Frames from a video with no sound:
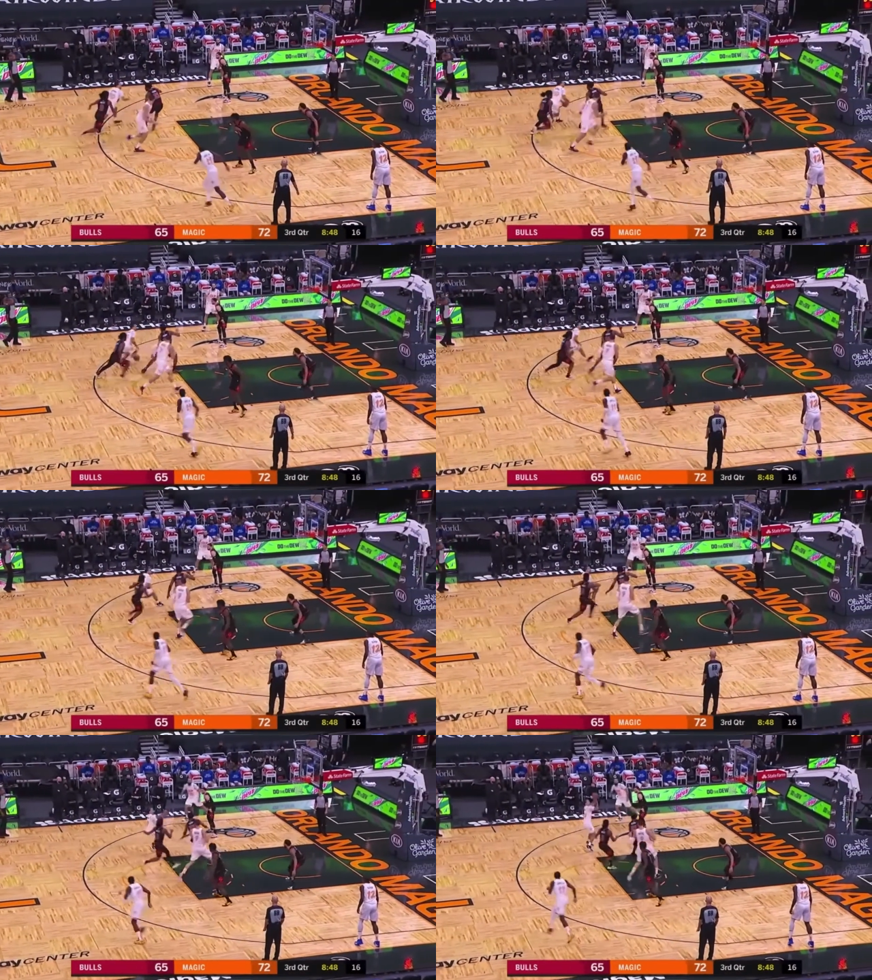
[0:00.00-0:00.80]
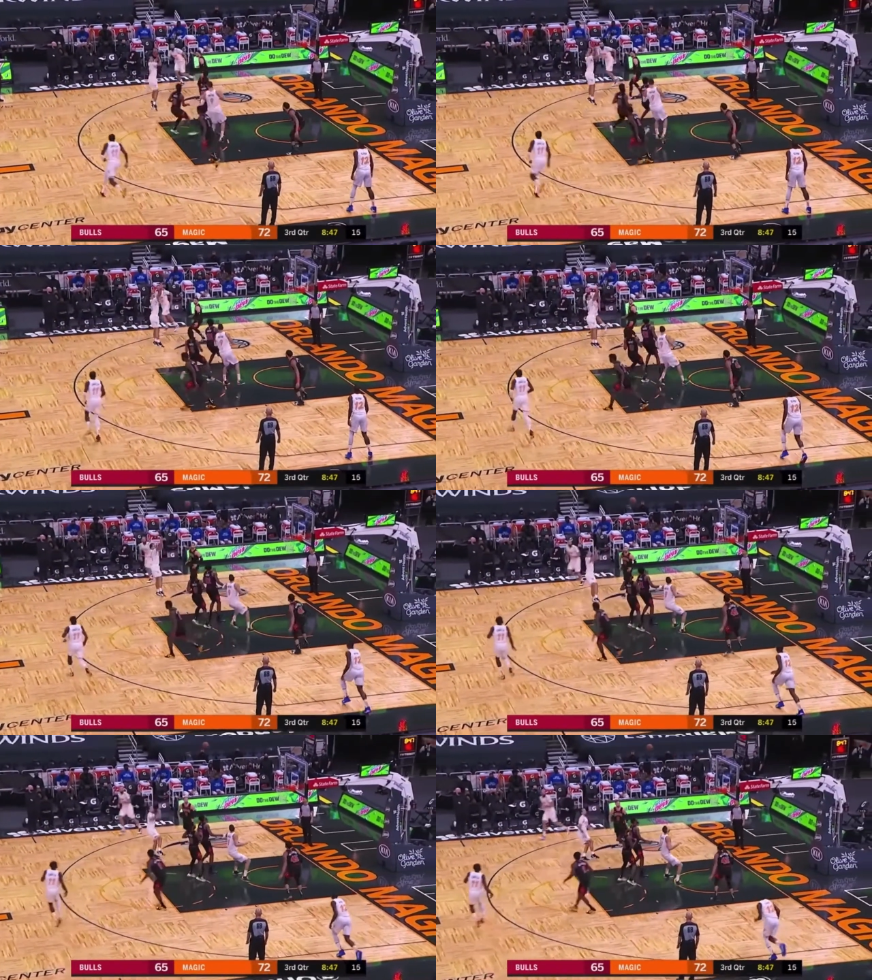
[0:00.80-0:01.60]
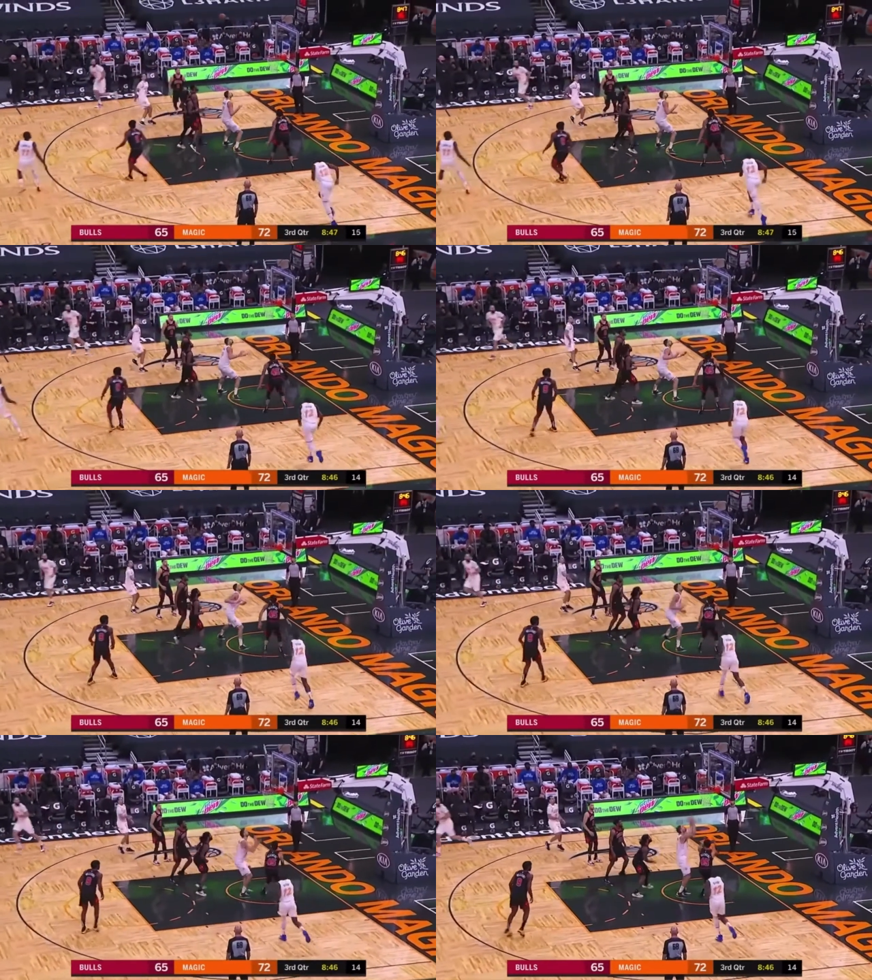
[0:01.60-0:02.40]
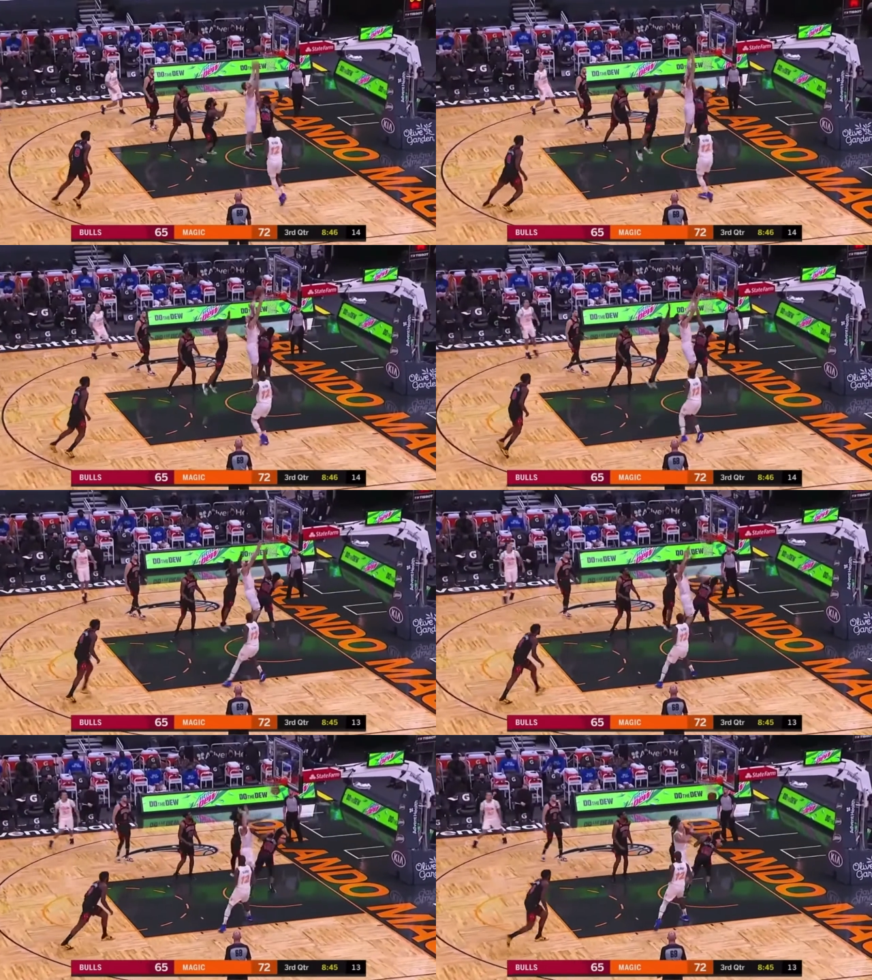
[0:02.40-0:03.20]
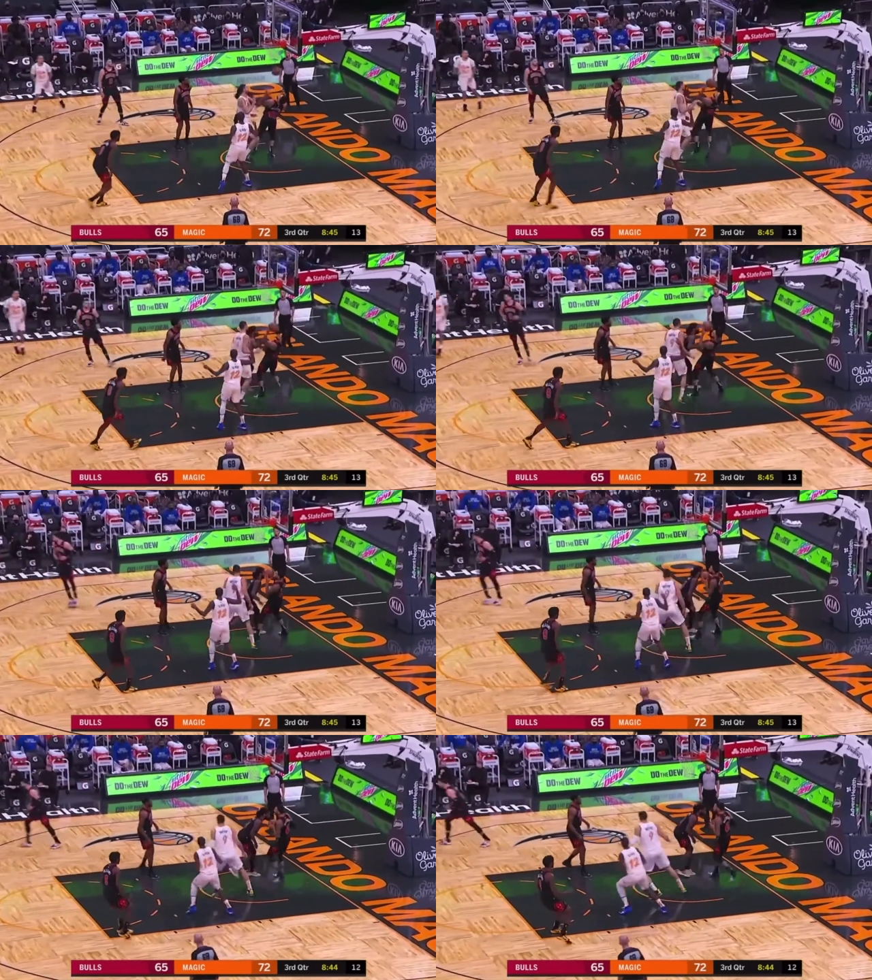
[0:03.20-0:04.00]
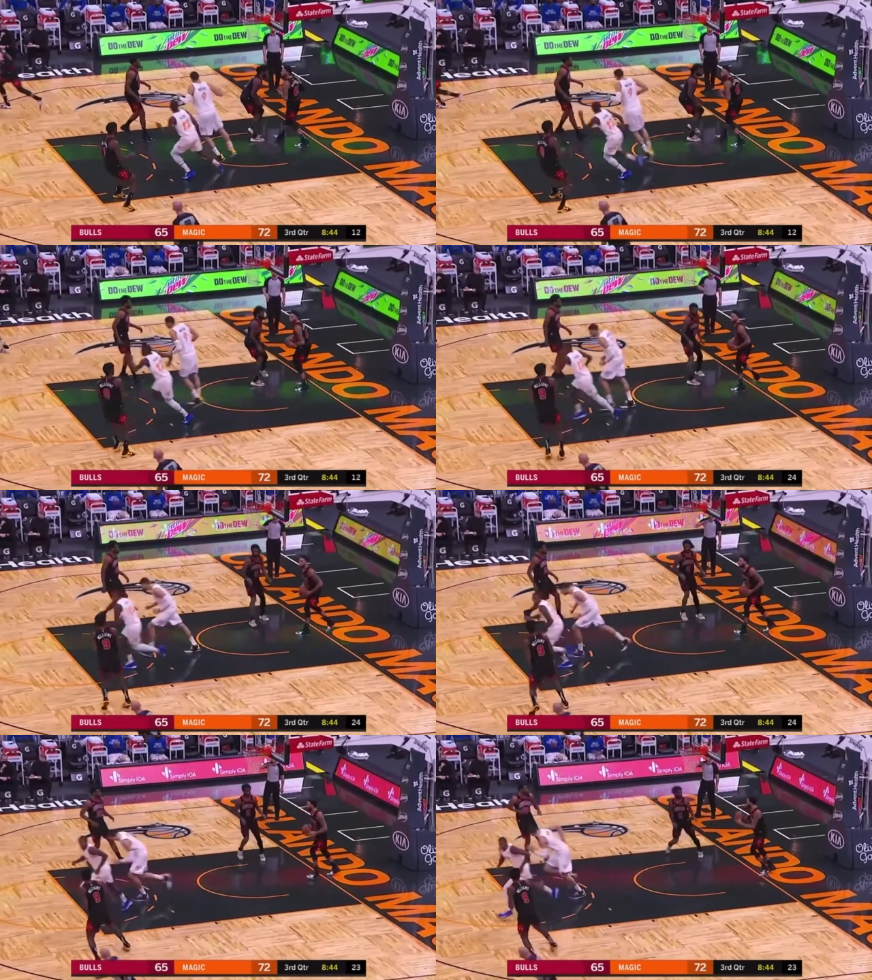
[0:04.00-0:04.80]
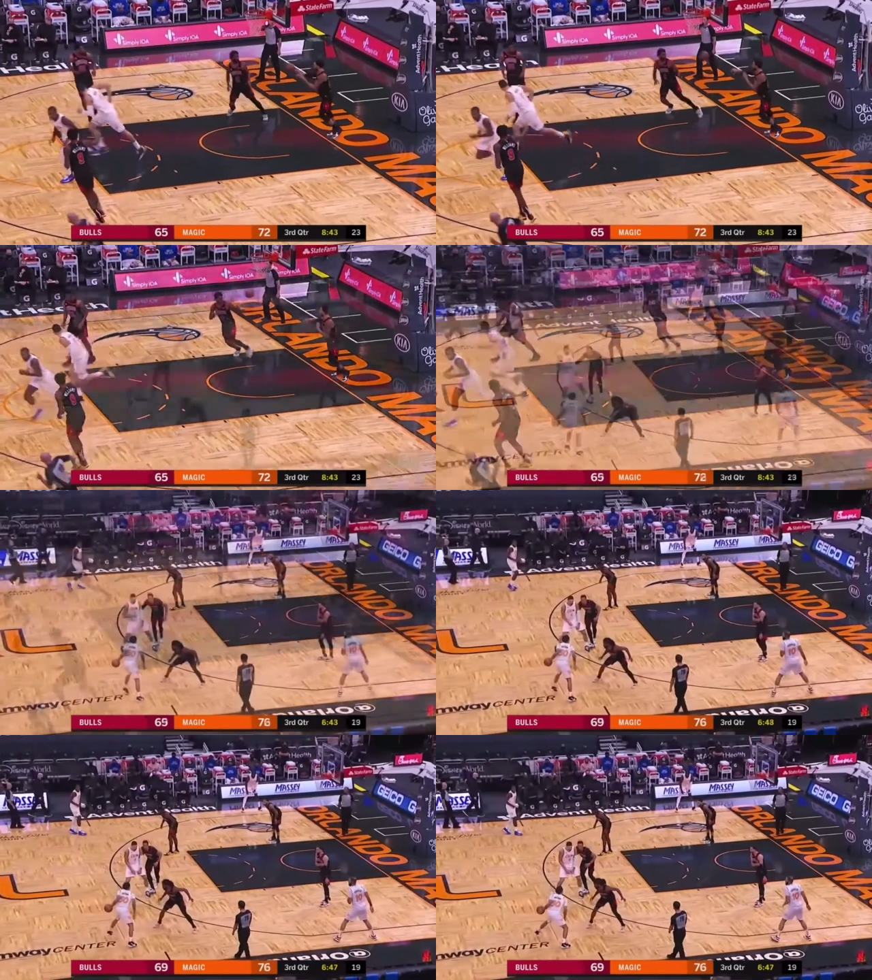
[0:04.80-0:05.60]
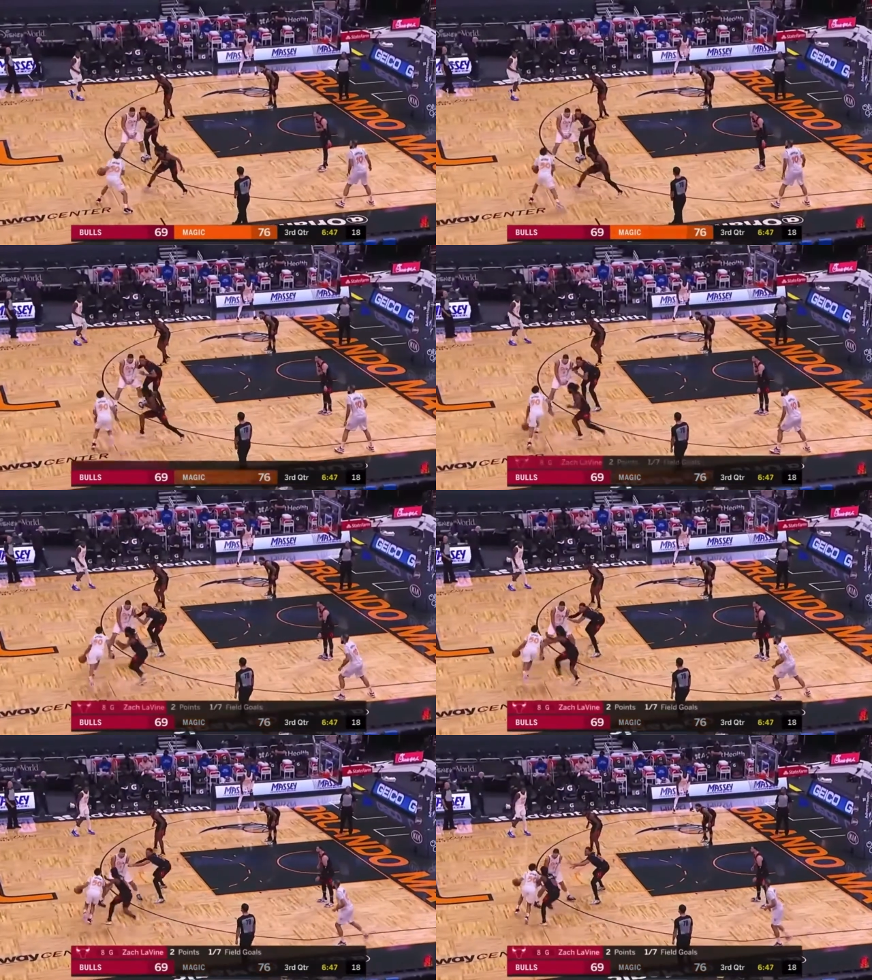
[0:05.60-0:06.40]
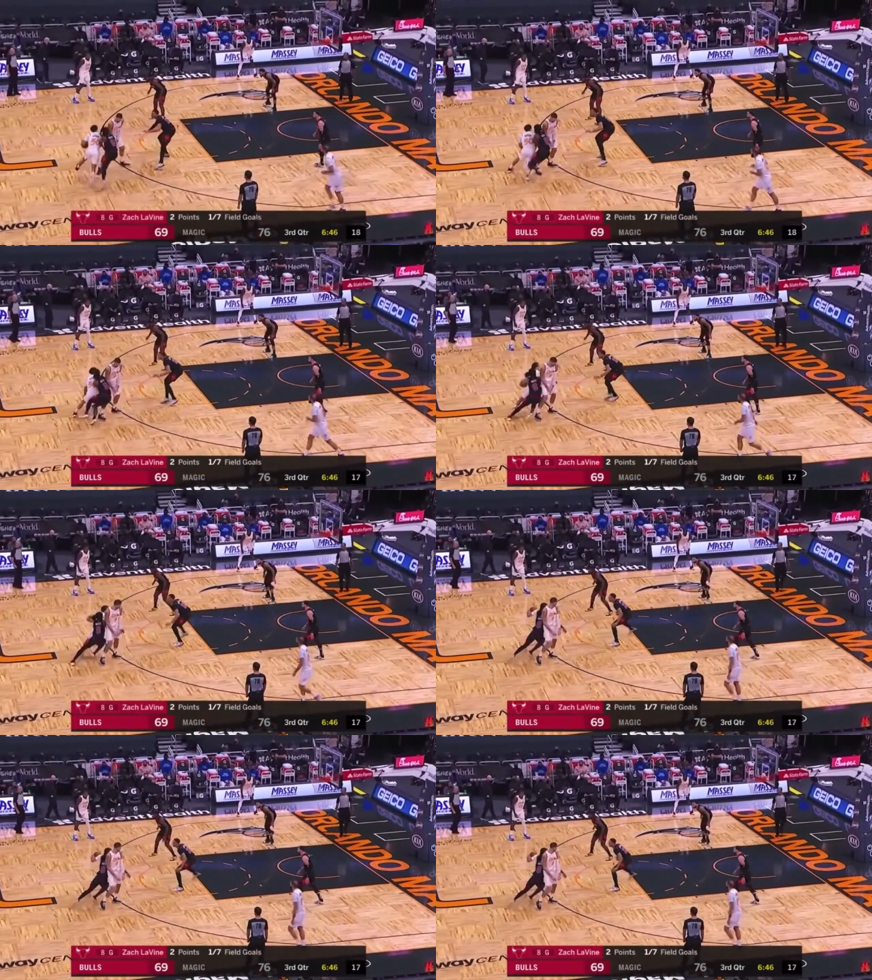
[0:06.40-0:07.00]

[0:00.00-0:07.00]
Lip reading: Nobody's mouth can be seen.